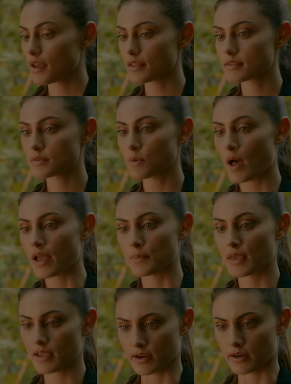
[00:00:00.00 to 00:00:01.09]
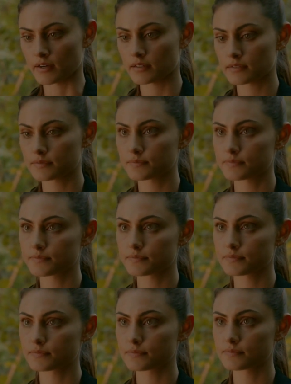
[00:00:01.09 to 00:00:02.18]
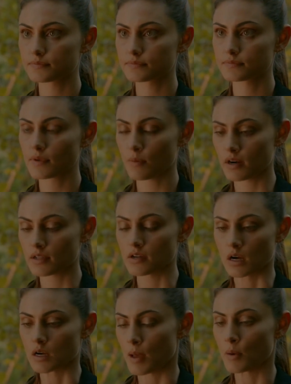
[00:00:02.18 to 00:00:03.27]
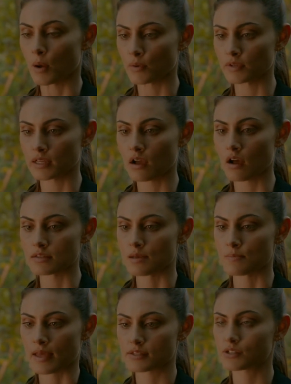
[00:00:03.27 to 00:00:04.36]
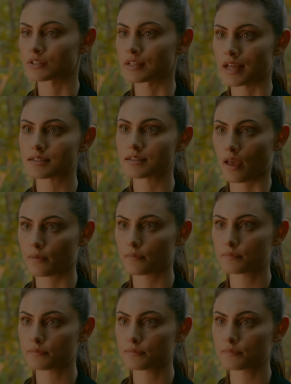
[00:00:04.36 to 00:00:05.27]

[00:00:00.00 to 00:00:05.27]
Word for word: That's why I'm here. I want to talk about what really caused that massacre last night.